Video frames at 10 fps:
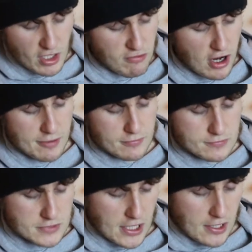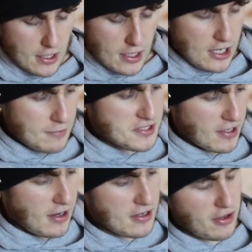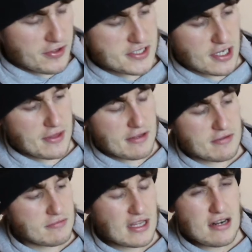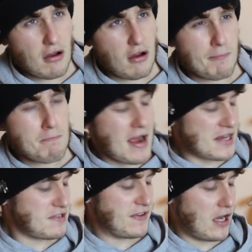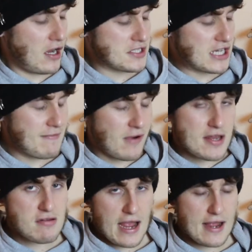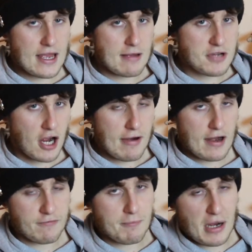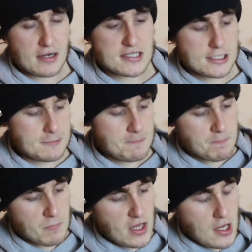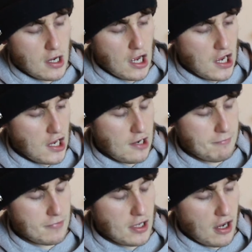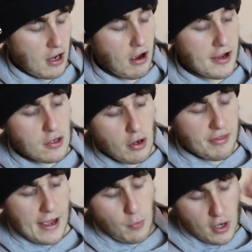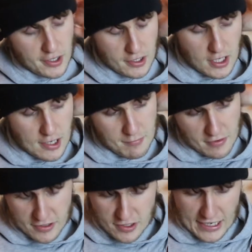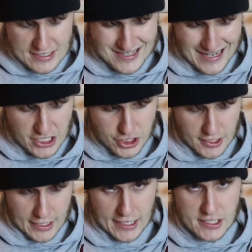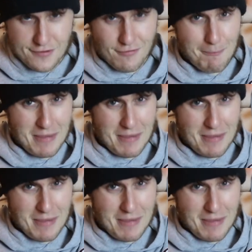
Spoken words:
Right, so I got this, they're not massively hard to come by, you can get them direct from Buxton. I got that one, you get a selection case from